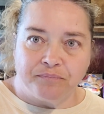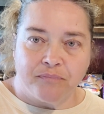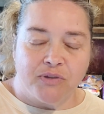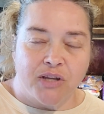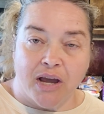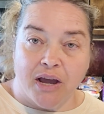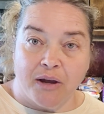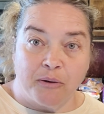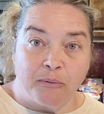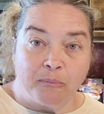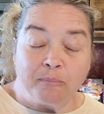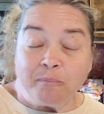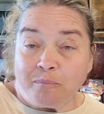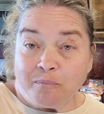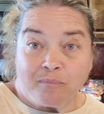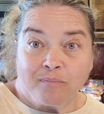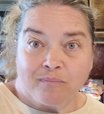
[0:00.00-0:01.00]
So
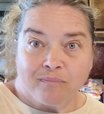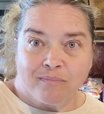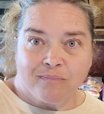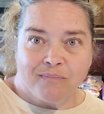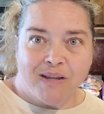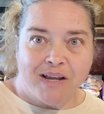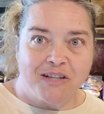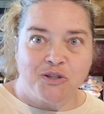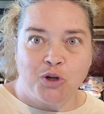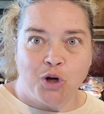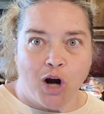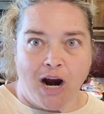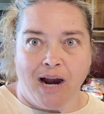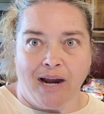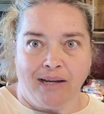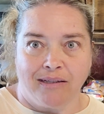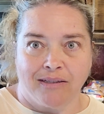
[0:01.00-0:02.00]
it's
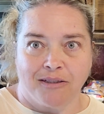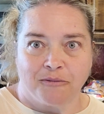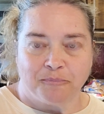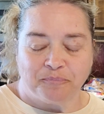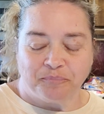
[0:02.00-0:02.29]
great.